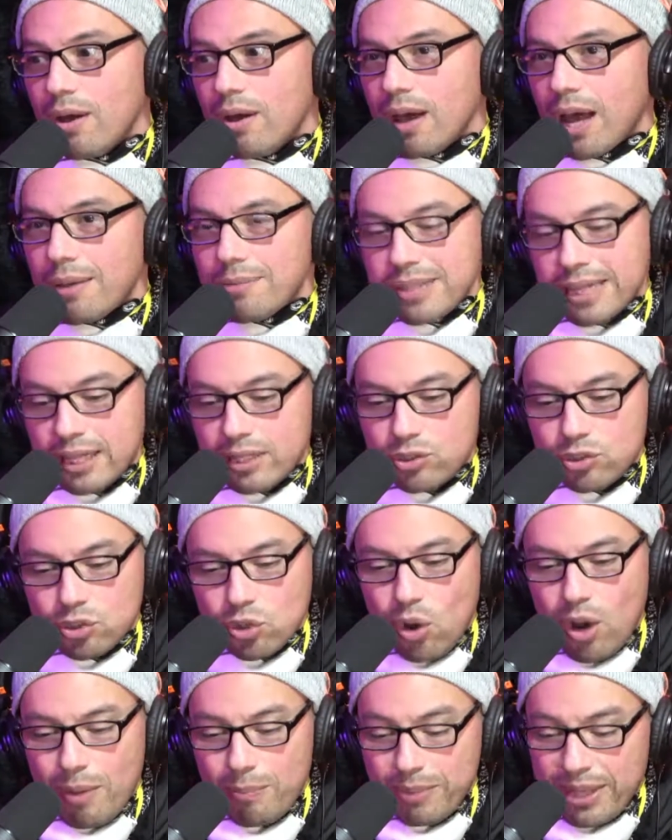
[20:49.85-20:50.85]
I was like,
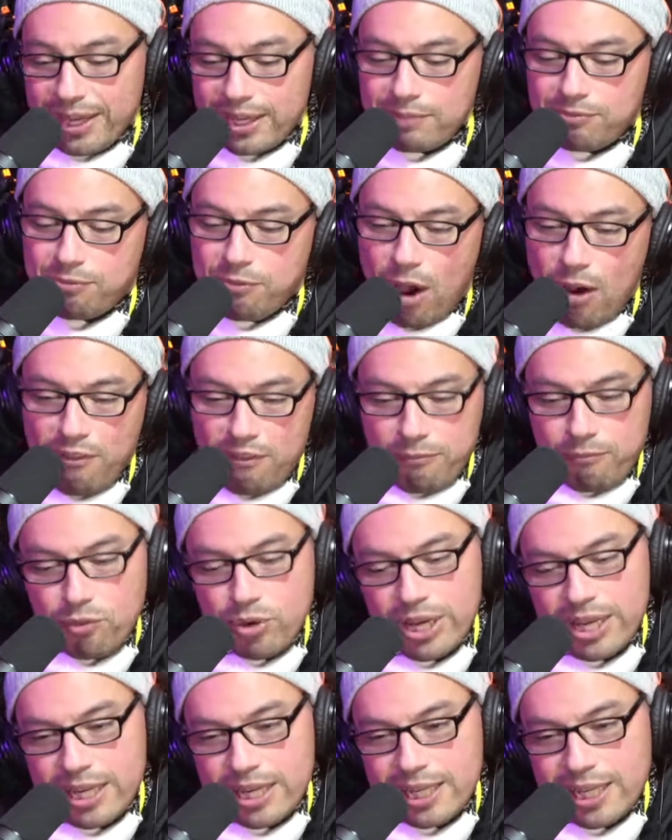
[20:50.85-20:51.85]
so I'm
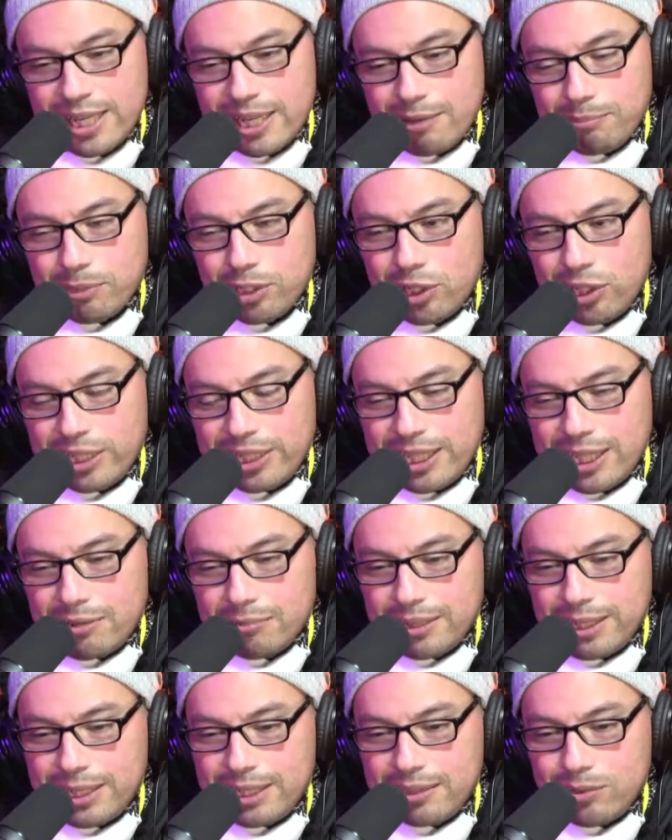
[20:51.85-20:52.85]
reading it, I'm learning that. I'm
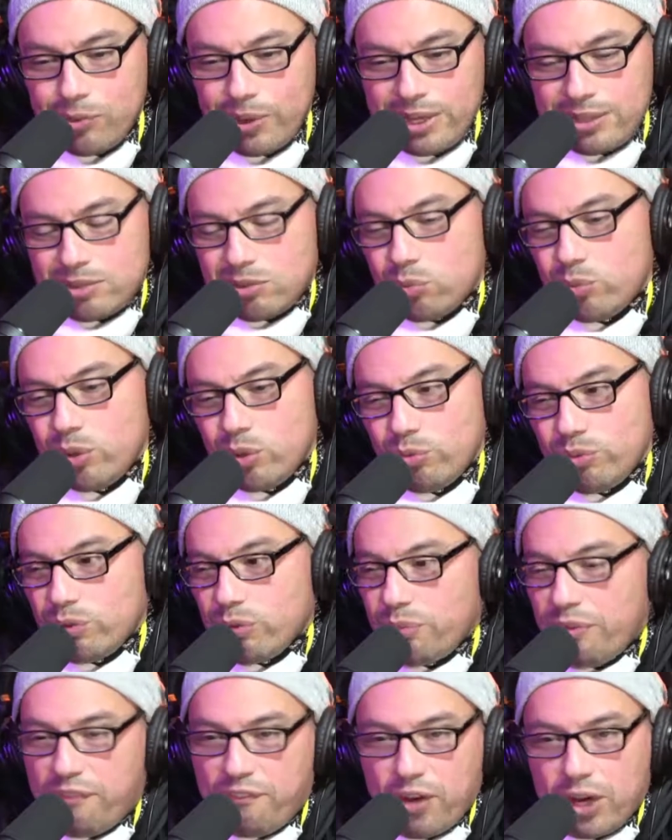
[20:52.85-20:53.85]
like, wait, so we don't even
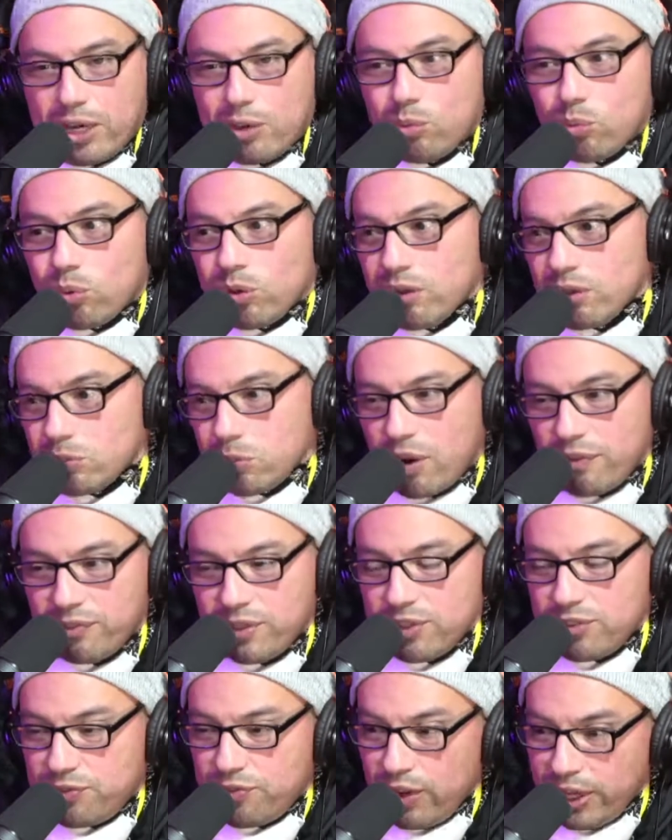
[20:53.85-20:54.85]
know if it fucking works off
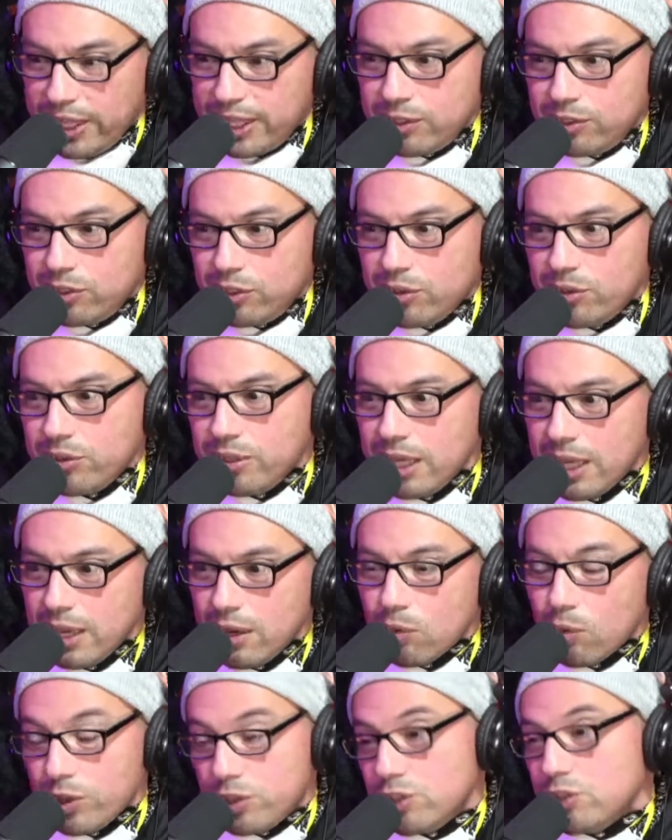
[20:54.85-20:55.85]
this fucking dude,
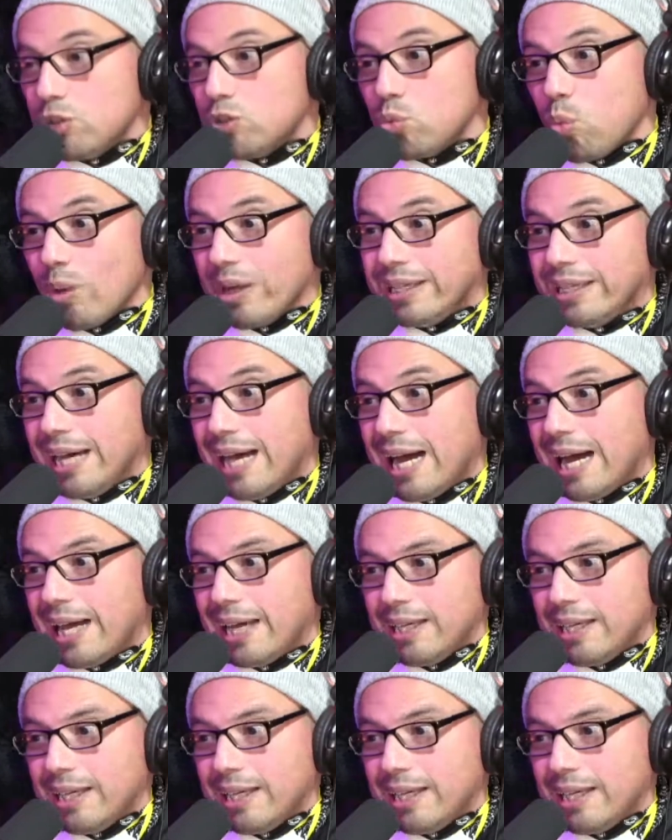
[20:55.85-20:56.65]
which is just one guy.